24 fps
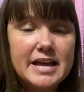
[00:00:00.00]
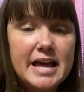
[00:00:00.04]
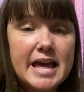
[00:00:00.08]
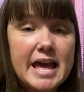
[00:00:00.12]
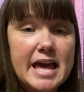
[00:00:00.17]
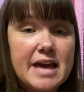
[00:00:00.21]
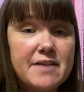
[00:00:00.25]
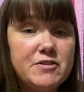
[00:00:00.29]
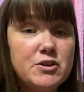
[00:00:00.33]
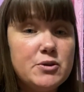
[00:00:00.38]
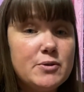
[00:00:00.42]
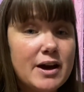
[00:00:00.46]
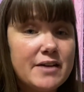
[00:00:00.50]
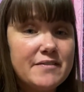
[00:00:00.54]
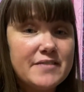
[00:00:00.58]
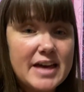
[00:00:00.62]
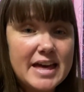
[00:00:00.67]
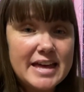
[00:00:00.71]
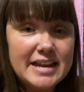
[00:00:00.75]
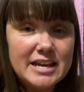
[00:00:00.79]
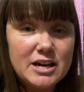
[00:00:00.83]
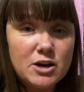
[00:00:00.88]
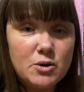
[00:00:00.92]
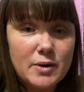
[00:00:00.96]
If you have
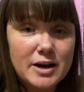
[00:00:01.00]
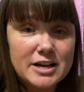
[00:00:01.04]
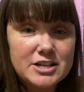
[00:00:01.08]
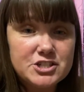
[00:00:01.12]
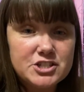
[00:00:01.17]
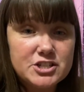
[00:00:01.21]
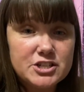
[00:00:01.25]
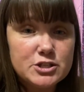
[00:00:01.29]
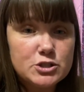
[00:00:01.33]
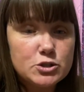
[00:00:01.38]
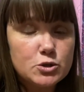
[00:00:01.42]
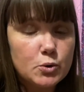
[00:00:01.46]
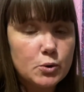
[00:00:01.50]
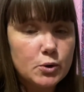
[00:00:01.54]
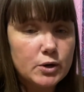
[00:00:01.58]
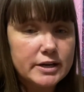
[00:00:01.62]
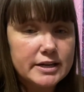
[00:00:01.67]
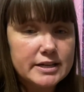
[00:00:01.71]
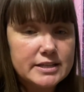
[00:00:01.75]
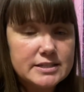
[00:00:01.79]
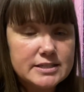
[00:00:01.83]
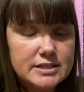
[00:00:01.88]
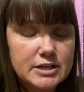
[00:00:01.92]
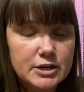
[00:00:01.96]
any questions or
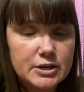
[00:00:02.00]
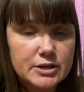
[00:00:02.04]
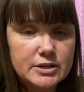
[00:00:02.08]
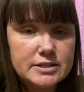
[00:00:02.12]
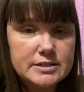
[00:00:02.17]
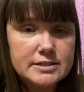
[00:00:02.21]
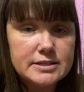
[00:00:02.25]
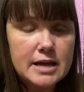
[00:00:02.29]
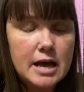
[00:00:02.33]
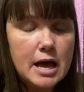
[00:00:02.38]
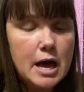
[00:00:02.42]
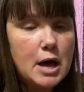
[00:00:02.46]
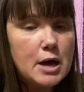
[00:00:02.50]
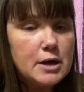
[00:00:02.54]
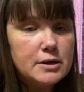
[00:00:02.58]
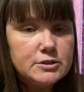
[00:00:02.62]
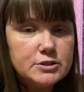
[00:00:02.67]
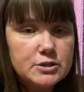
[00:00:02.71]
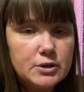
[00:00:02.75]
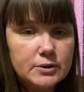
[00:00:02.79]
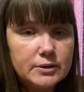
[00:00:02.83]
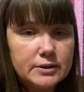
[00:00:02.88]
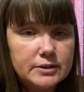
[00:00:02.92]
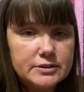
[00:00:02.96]
concerns,
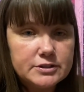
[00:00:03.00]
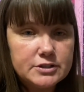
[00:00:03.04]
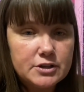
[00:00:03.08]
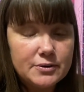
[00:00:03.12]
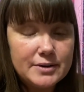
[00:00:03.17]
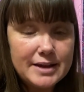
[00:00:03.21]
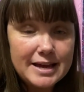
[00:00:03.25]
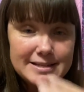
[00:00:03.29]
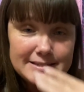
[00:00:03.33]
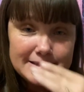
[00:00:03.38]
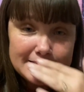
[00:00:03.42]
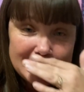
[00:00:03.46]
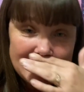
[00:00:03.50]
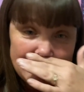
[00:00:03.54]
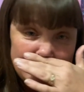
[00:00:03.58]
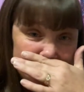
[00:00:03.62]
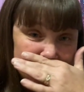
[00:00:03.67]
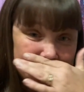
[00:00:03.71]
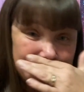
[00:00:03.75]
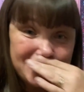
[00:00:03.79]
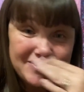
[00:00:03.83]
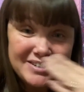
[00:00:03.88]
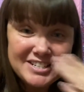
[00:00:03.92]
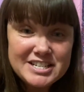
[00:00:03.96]
don't, don't hesitate
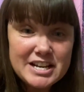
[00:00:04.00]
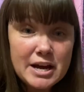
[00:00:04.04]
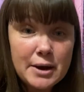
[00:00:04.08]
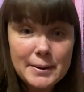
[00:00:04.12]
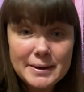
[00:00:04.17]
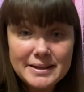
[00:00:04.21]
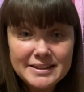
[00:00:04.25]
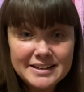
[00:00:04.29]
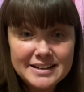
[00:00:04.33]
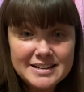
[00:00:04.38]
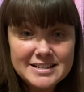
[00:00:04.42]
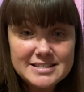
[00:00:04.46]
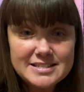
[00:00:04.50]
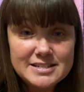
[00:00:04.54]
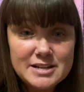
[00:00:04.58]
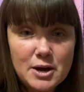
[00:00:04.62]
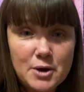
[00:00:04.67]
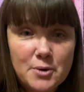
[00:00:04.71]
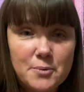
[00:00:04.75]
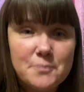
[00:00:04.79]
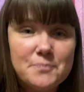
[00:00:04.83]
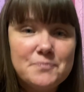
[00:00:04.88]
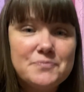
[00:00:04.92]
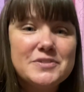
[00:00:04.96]
to reach out and let us
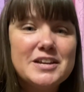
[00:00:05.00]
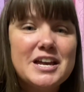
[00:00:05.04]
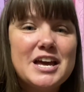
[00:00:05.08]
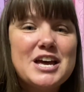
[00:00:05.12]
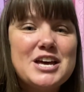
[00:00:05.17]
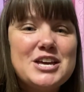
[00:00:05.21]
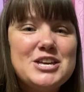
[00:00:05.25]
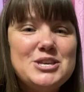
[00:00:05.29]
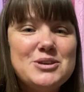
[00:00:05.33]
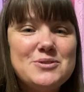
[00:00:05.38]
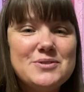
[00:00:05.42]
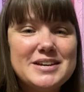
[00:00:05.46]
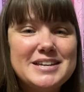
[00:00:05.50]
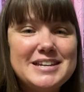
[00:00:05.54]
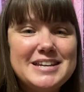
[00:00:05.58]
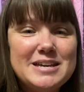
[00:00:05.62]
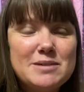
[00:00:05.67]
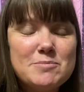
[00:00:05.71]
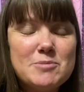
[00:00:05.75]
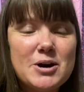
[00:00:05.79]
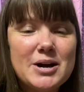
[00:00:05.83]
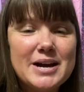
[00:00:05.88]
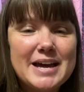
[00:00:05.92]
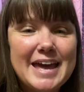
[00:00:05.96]
know. You can
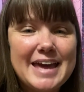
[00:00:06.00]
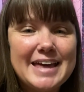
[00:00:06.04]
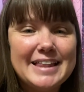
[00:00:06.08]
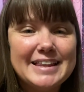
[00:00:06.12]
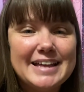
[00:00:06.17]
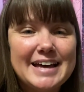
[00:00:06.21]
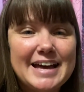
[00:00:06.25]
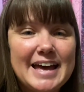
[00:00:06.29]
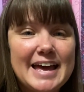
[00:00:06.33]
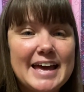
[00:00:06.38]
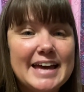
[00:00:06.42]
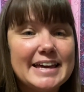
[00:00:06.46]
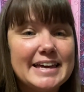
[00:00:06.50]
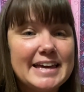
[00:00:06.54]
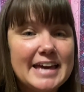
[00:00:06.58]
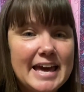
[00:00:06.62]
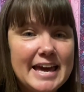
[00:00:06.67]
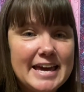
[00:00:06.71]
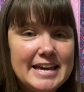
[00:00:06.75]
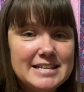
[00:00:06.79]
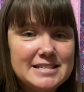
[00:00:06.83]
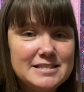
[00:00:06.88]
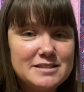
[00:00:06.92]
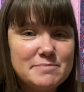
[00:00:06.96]
email Kayla at
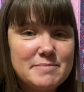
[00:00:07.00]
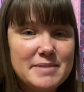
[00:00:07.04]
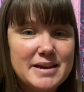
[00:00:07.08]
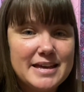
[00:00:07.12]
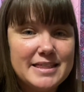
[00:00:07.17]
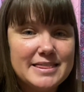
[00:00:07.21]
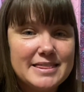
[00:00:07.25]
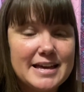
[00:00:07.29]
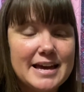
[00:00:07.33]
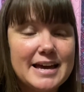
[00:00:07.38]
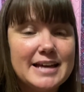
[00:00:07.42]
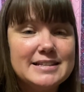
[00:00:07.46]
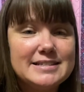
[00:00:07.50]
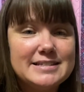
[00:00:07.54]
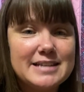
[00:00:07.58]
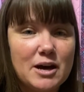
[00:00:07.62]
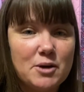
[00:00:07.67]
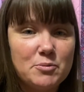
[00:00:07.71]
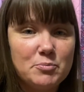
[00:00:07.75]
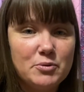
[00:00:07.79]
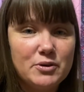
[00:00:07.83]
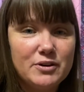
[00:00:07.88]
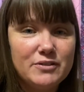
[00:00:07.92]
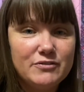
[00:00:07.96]
k smith at
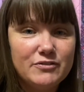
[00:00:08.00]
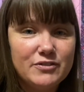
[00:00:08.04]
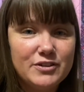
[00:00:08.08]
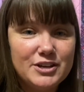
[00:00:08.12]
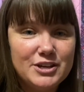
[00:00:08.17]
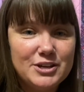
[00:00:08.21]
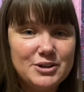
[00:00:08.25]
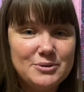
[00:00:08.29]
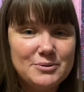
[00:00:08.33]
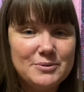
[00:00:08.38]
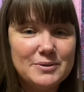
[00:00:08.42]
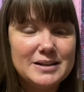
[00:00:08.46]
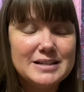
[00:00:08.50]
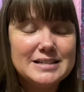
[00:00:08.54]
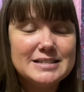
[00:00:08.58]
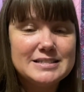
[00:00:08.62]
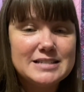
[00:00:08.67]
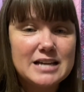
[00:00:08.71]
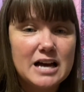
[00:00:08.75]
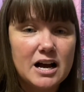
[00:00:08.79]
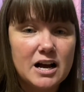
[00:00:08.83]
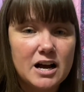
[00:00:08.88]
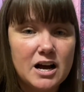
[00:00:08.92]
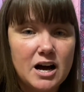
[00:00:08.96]
southpoint four u
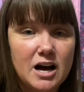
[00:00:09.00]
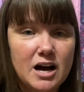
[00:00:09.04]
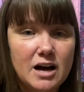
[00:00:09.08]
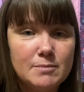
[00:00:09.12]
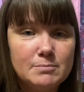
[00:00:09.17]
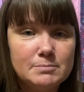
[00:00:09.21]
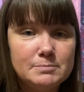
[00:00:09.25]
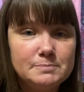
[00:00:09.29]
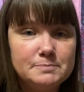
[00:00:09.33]
dot com.